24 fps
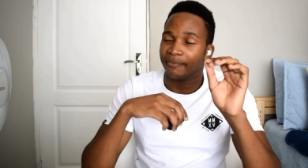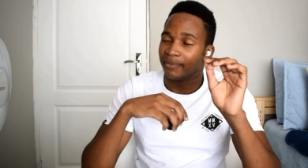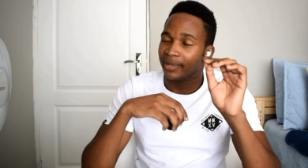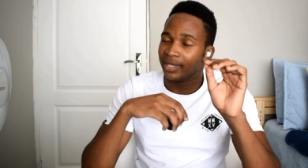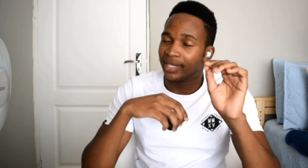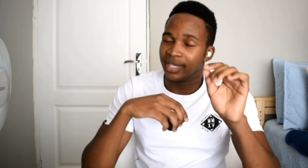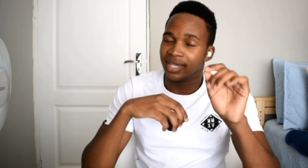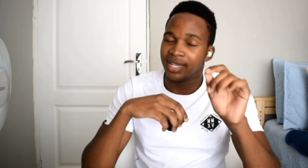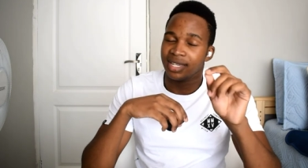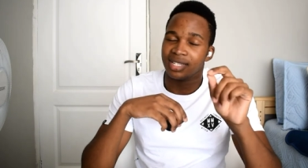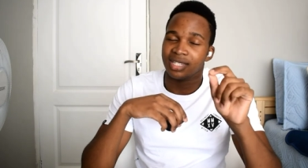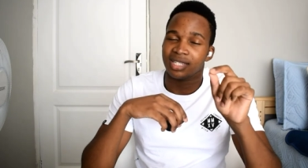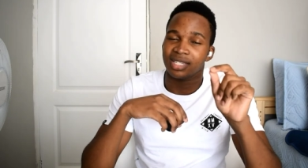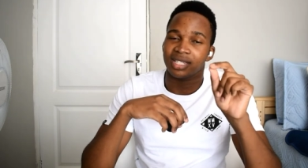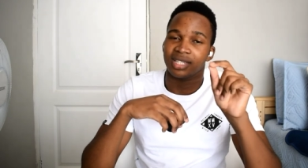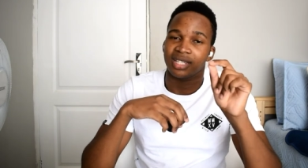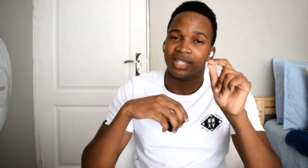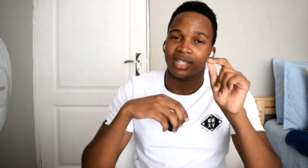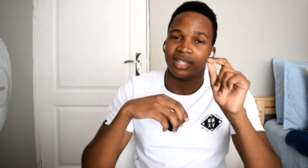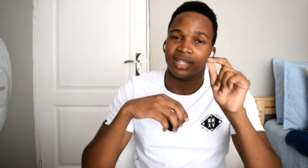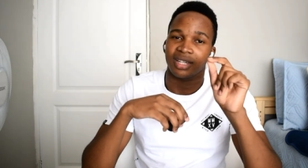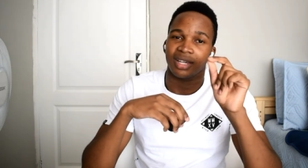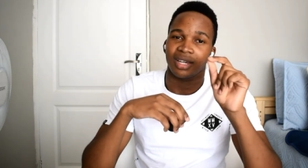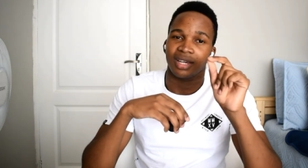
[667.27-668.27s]
Please,
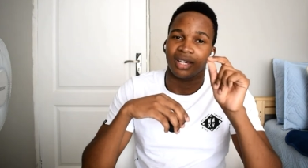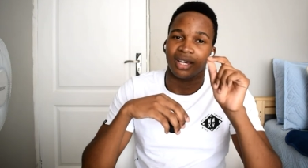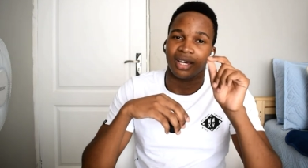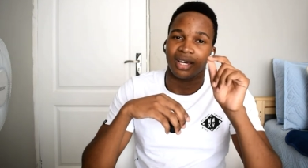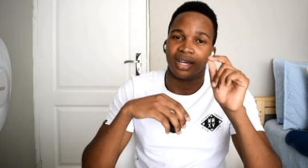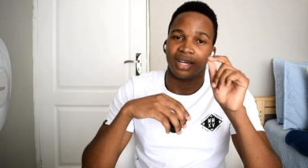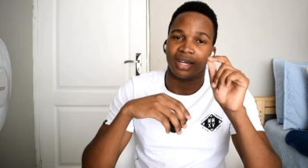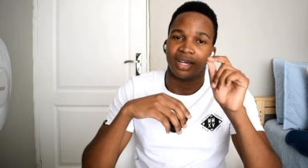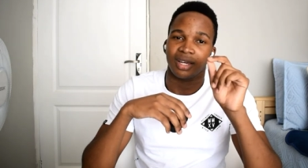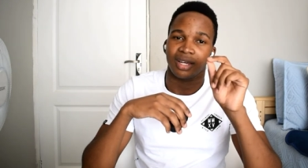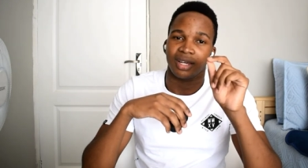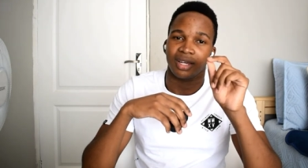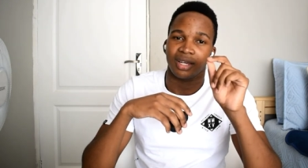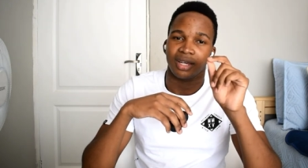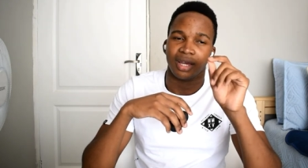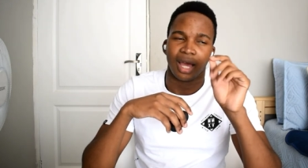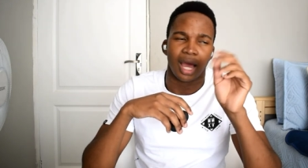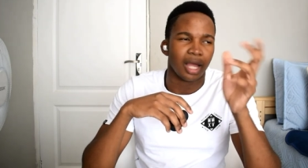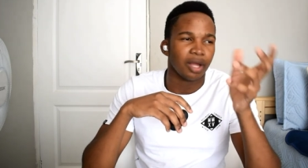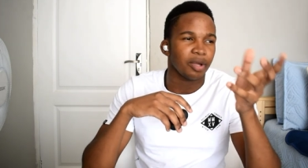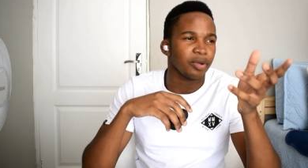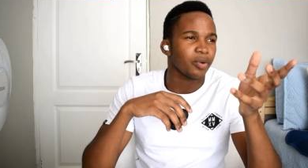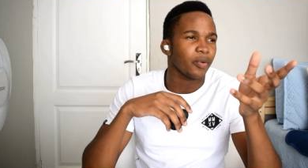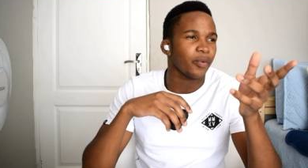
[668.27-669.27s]

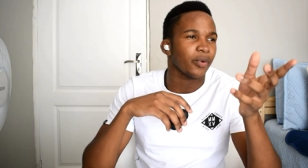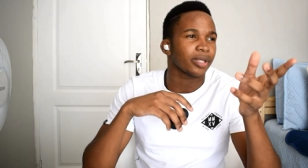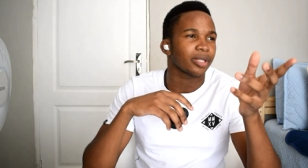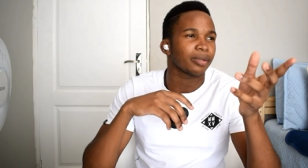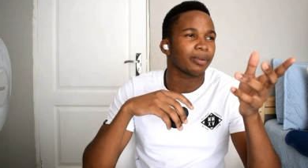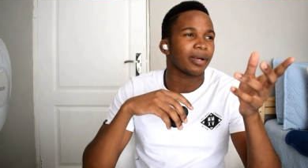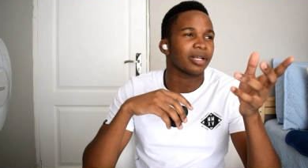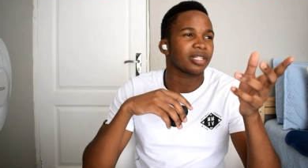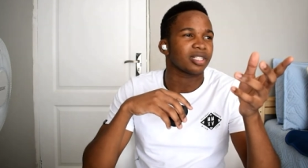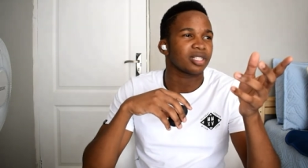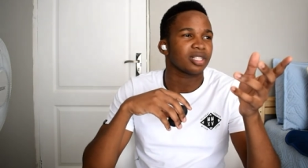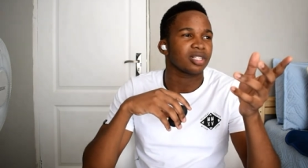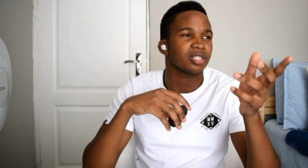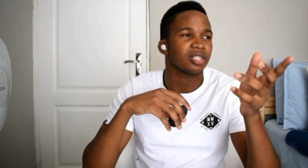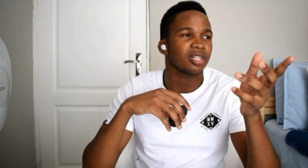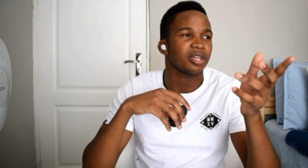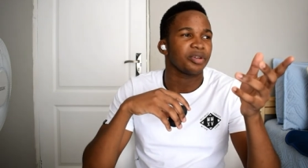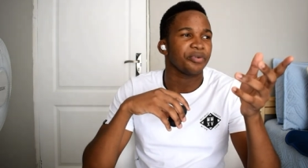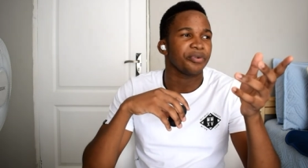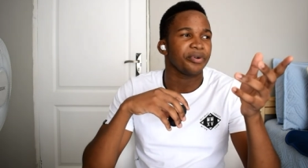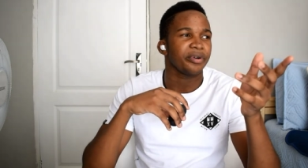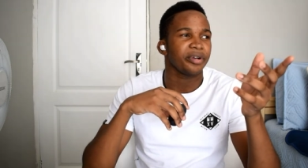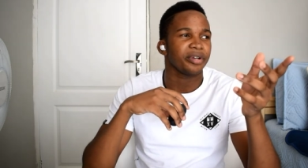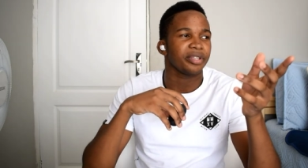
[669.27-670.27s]
I don't know what prices
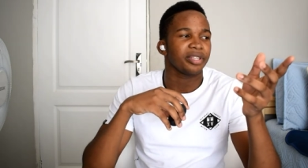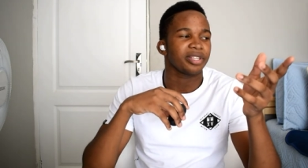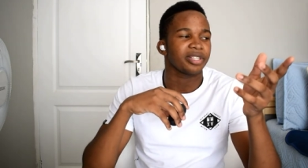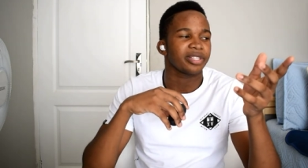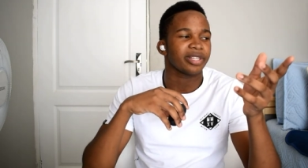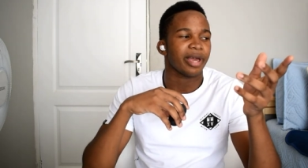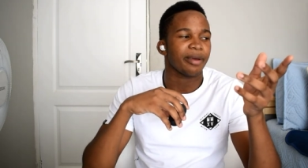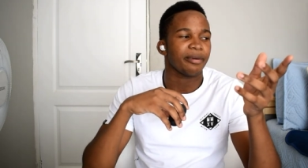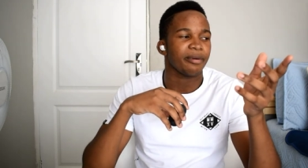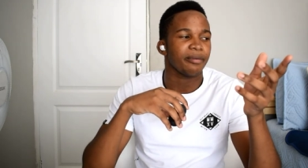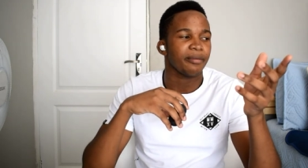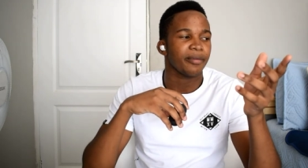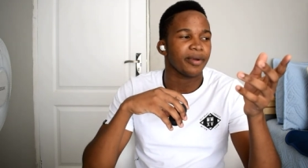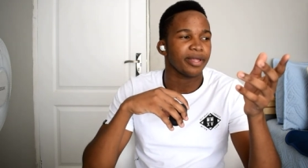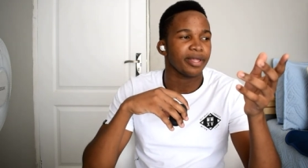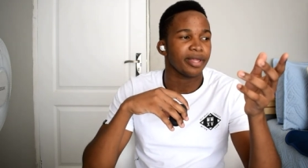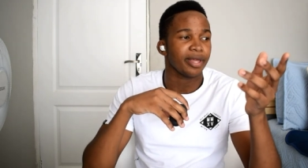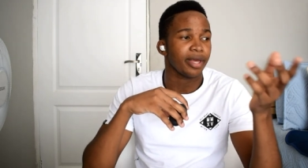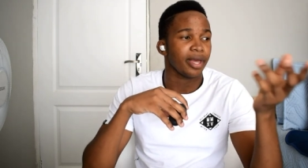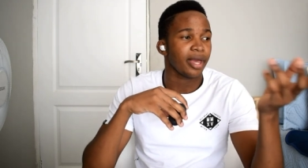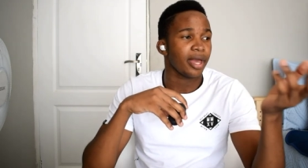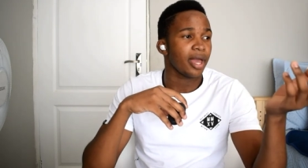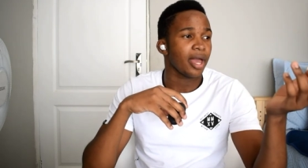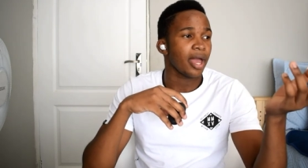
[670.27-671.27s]
they were the Cyber
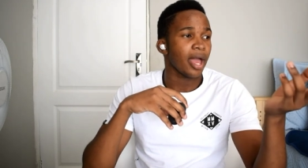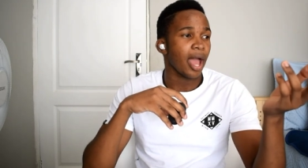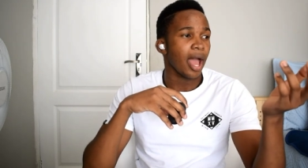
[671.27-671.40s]
Monday.